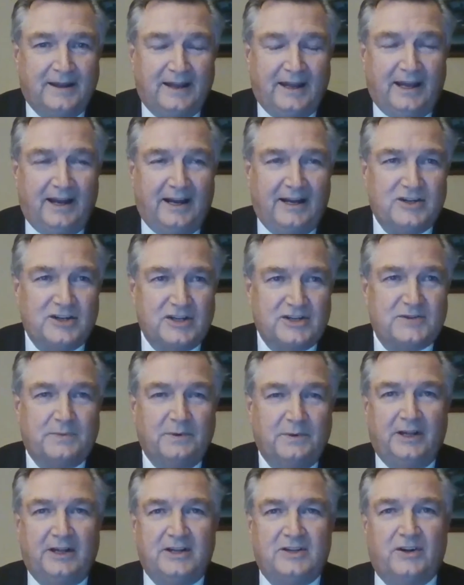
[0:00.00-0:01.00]
And it just
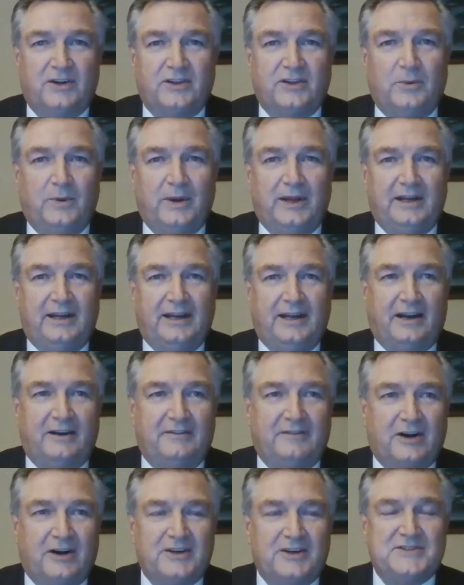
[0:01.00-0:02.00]
really took the wind out
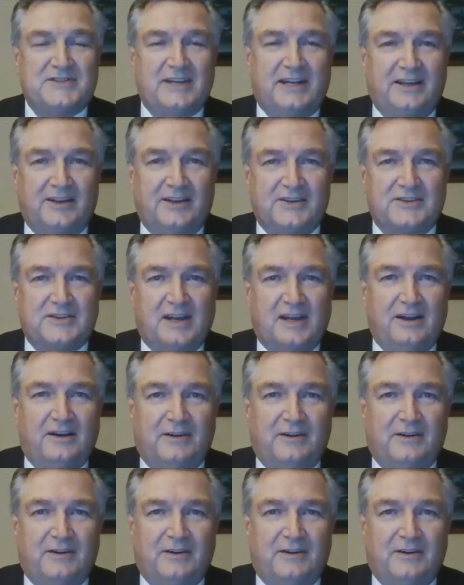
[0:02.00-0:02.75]
of our sails.